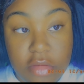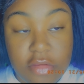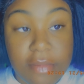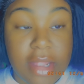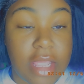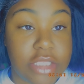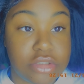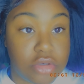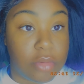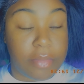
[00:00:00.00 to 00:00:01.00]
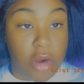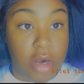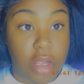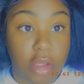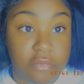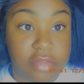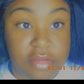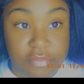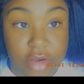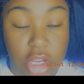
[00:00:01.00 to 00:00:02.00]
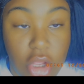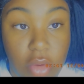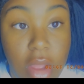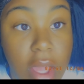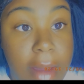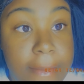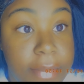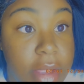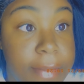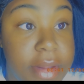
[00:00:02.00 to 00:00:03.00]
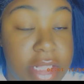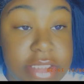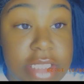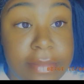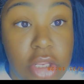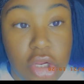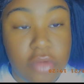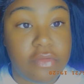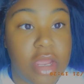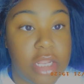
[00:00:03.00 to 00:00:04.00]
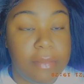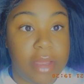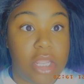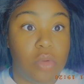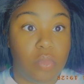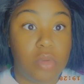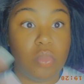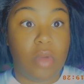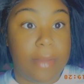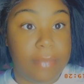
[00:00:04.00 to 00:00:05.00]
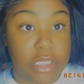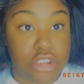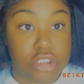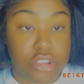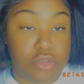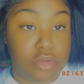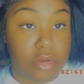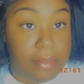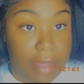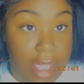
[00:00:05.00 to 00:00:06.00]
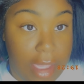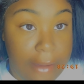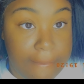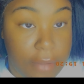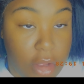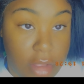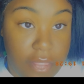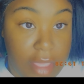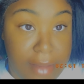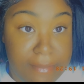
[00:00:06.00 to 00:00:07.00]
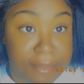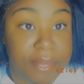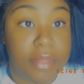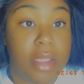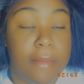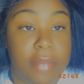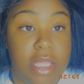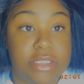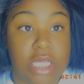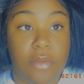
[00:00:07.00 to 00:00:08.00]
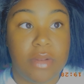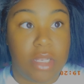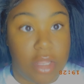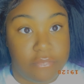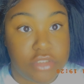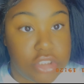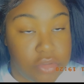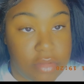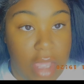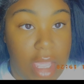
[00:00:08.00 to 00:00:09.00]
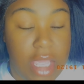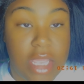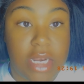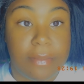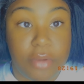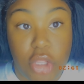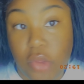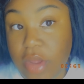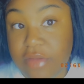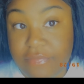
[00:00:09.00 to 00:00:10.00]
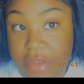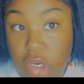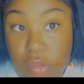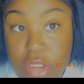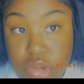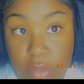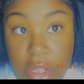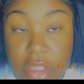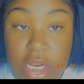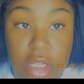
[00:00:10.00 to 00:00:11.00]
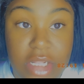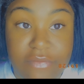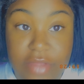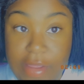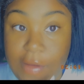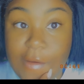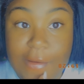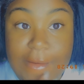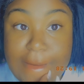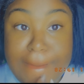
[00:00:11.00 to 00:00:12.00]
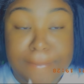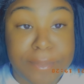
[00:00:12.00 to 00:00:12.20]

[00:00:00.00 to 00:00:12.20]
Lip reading: is my last little part of this video, but please let me know if anybody would want me to do their makeup on them because I would love to do that and put you in a video as well, and I'll leave like all your